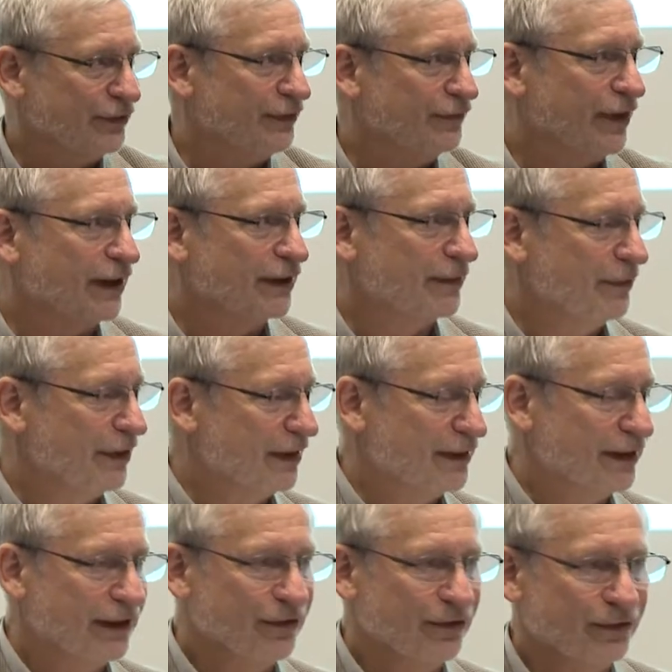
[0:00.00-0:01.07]
inviting me, and
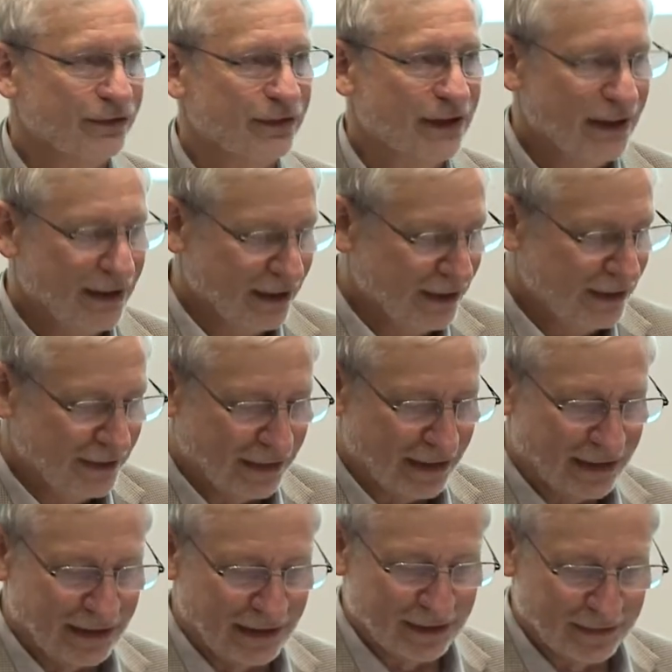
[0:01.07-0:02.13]
thank you
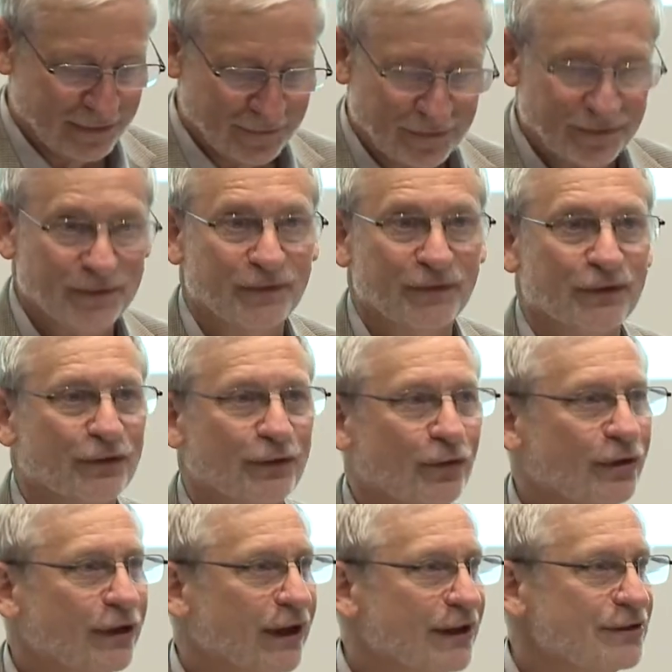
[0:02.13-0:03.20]
for
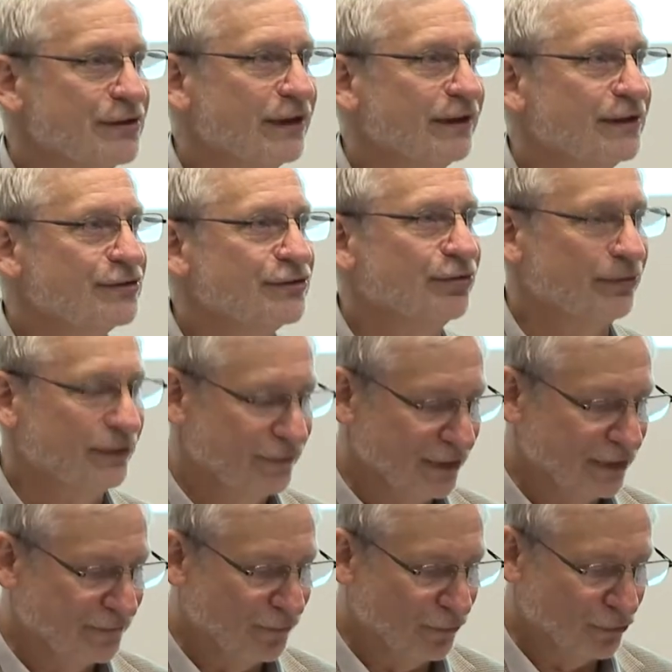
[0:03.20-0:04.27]
organising this
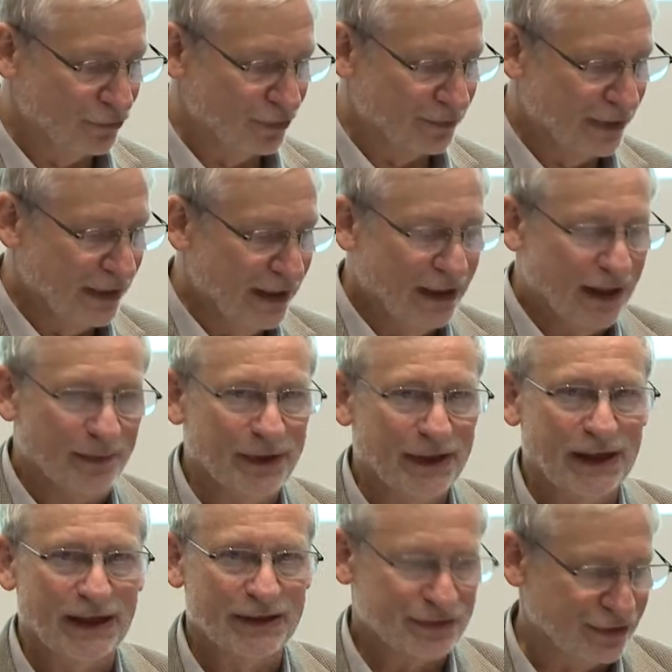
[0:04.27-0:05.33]
terrific forum. I've been
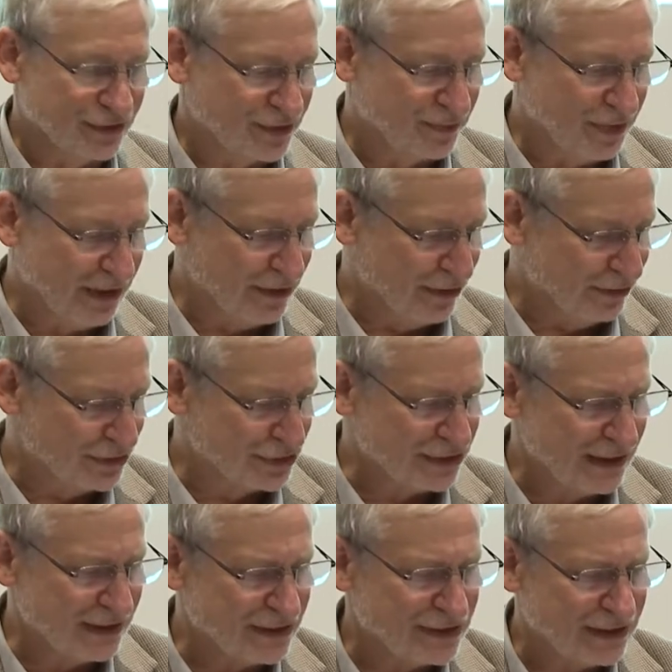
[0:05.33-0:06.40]
asked to speak on
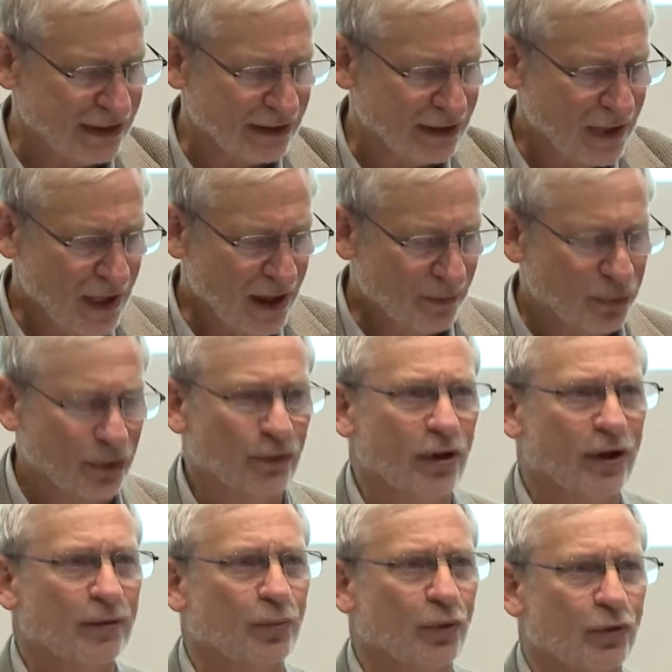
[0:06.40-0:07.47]
sentencing,
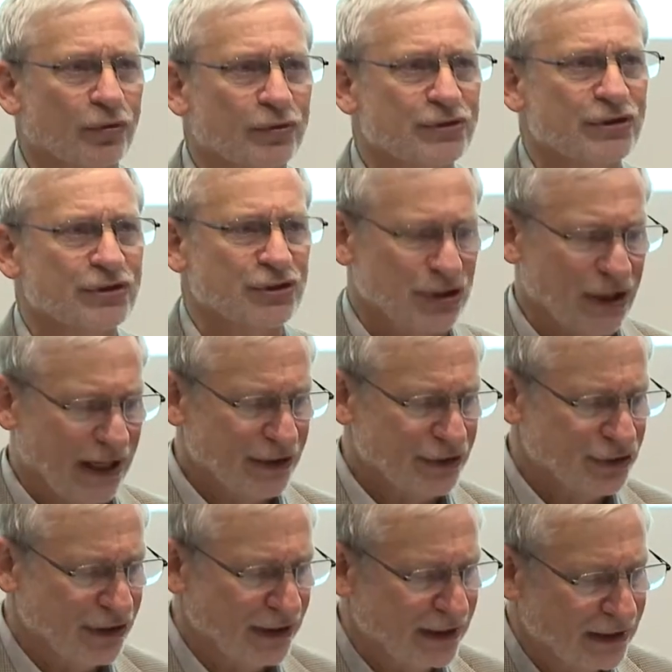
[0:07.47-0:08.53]
parole boards and
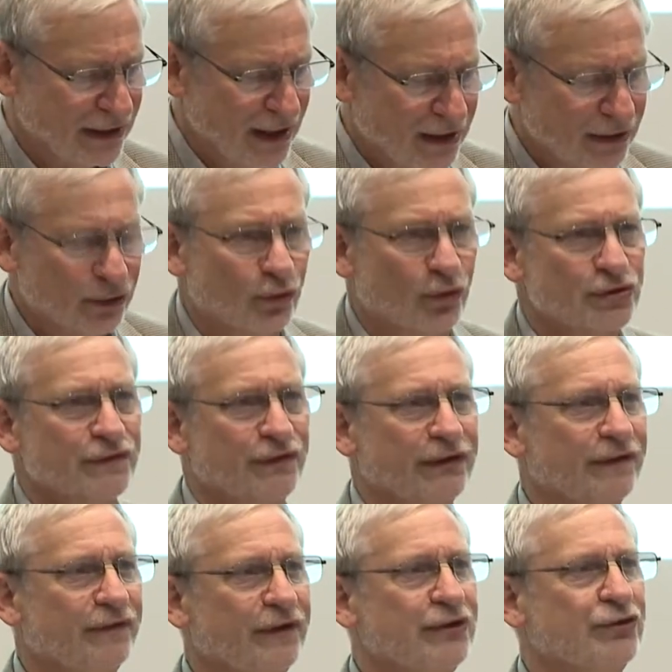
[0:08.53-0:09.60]
changing laws for
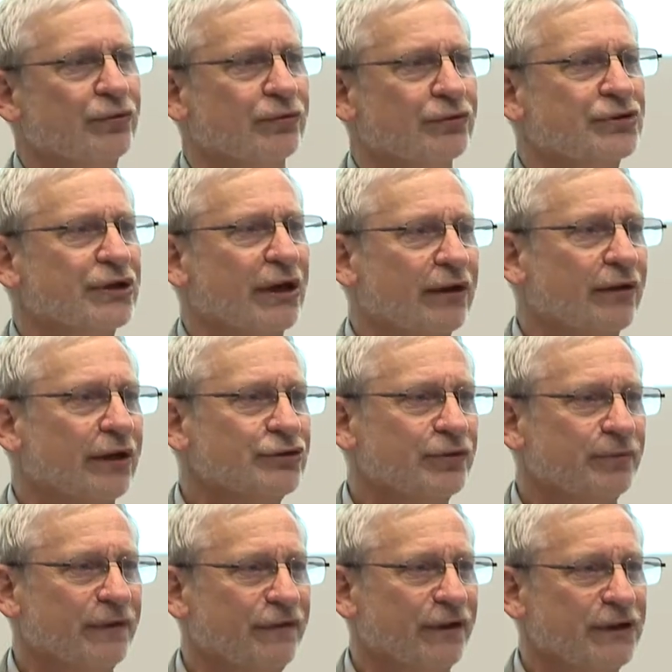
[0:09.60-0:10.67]
individuals, so I should
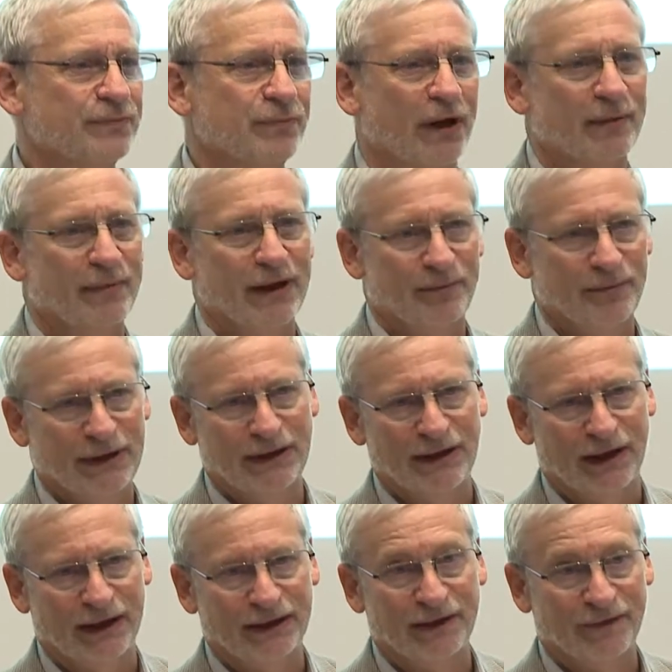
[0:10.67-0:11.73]
be finished by about
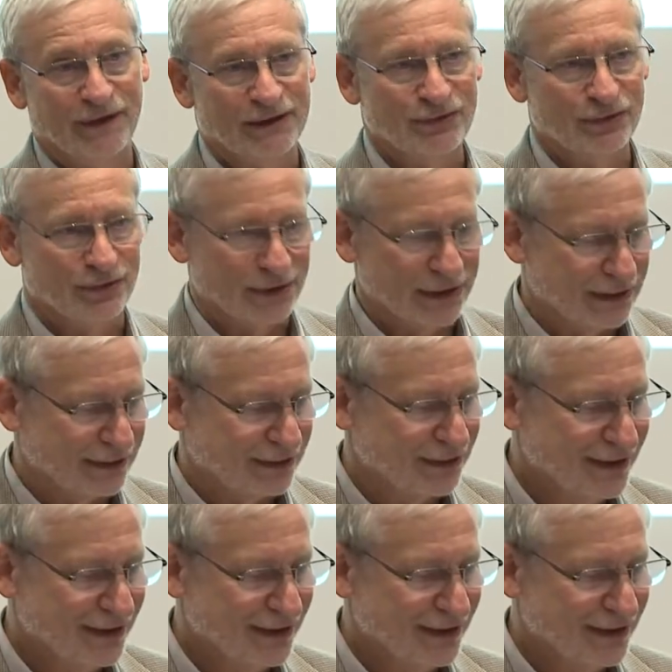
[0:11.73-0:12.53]
midnight, if that's all right.